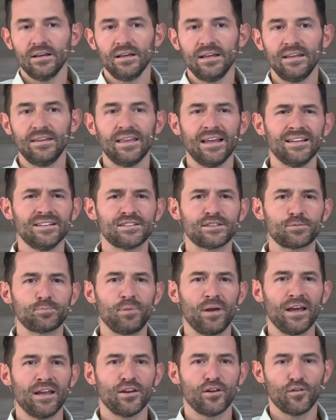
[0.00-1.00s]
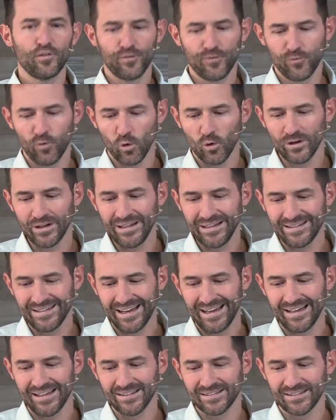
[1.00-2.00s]
He then spent 40
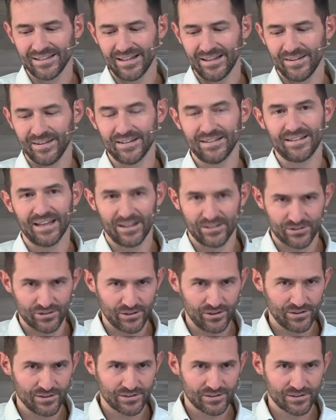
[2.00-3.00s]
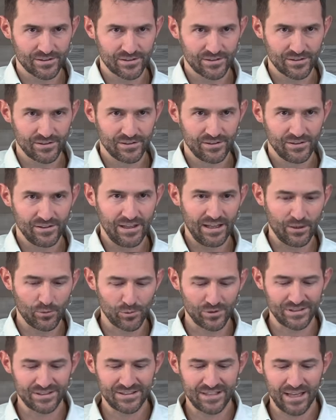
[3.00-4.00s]
days in the desert and was